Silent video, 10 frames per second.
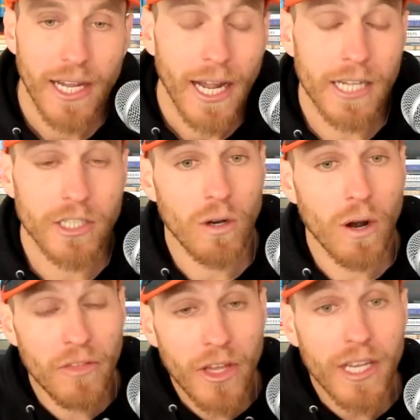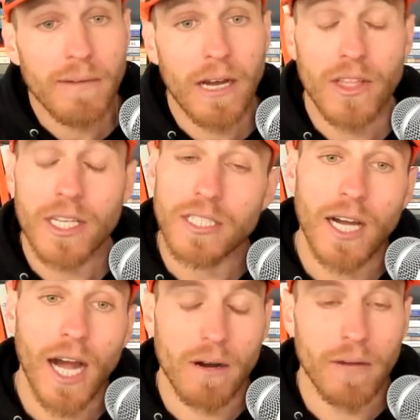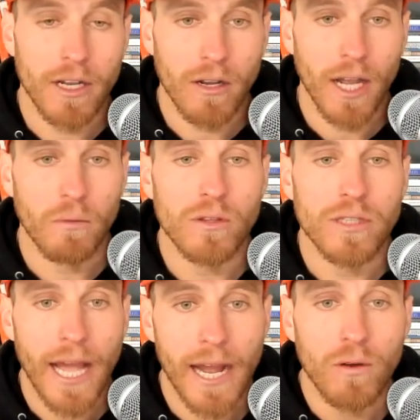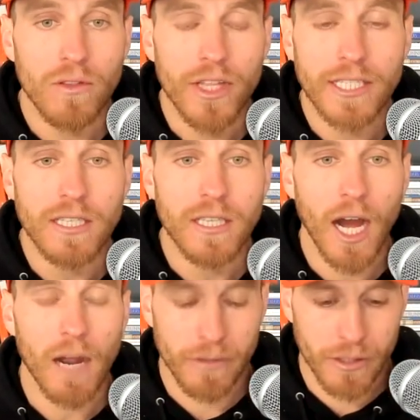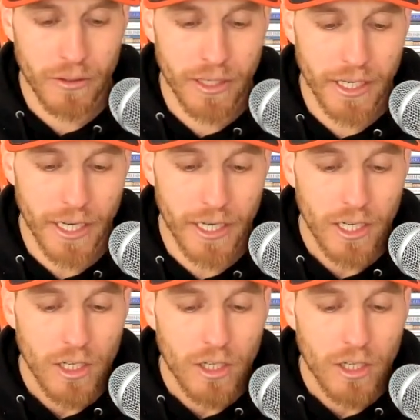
And so I'm thinking about this time, I'm like, okay, well, now this is the opportunity